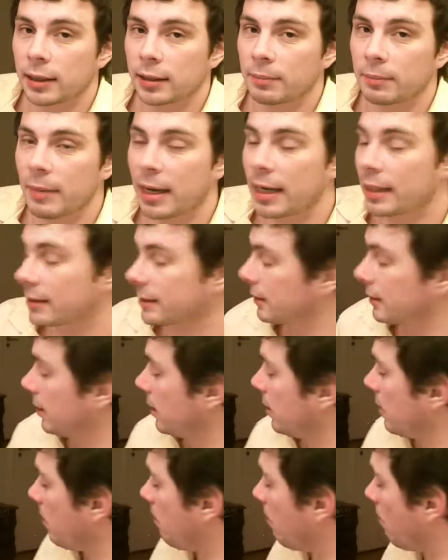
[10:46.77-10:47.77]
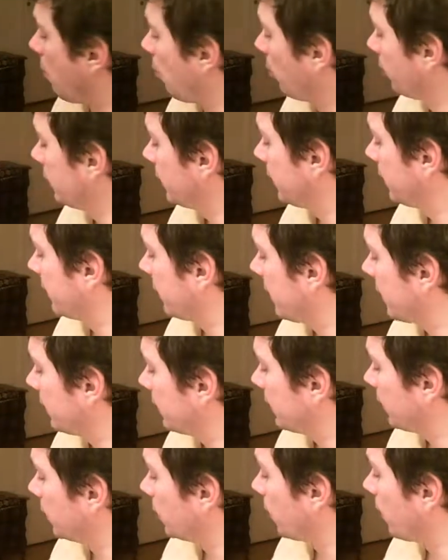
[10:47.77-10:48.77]
it makes most
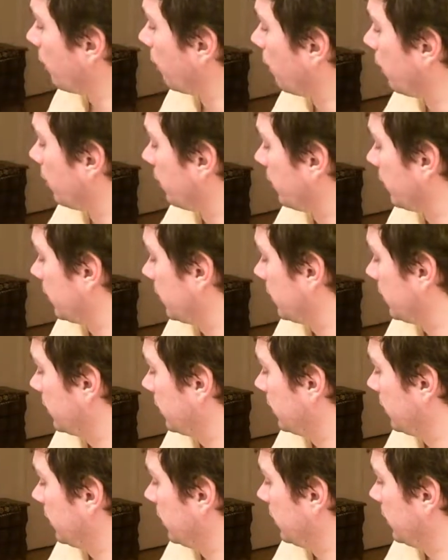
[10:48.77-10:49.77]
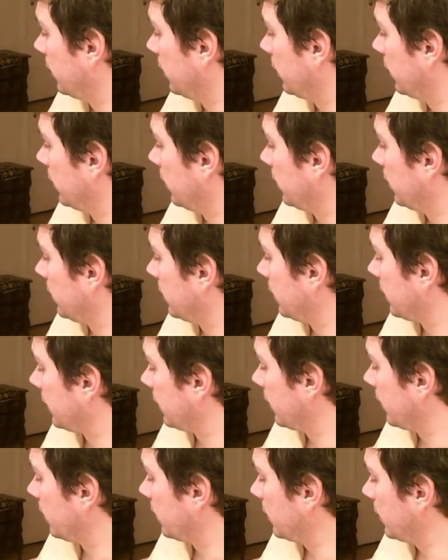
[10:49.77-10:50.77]
sense to evolve it. The
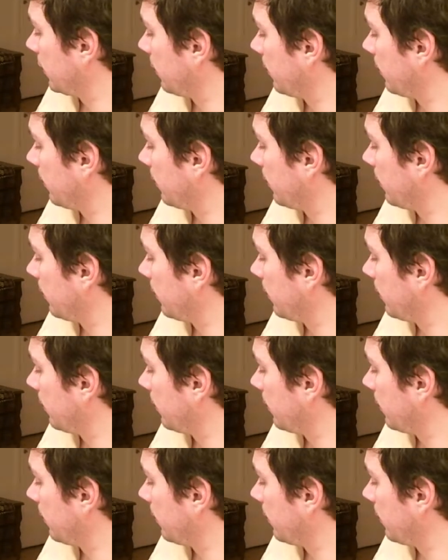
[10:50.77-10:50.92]
thing with